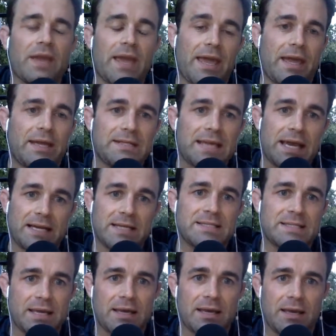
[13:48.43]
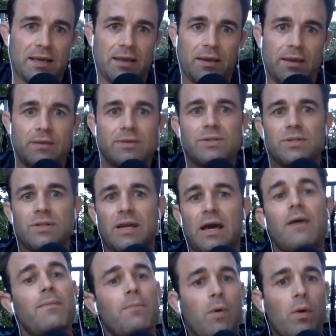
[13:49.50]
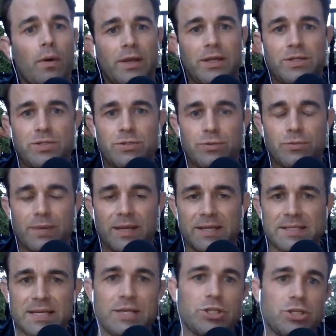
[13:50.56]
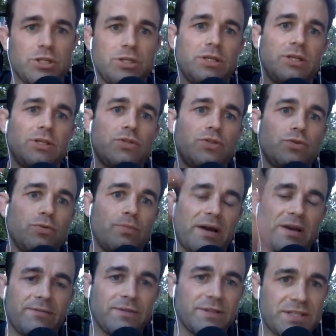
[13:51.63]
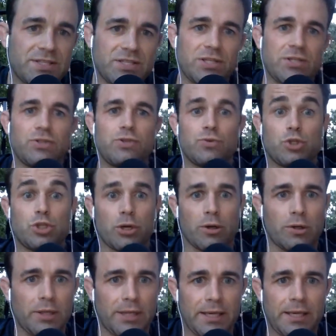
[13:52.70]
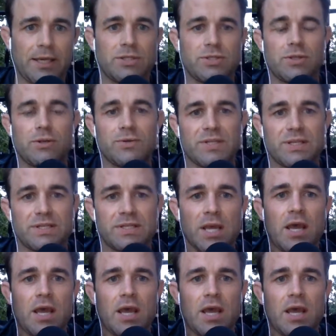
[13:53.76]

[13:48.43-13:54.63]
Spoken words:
And as I got more into meditation, into mindfulness, into journaling, into those things,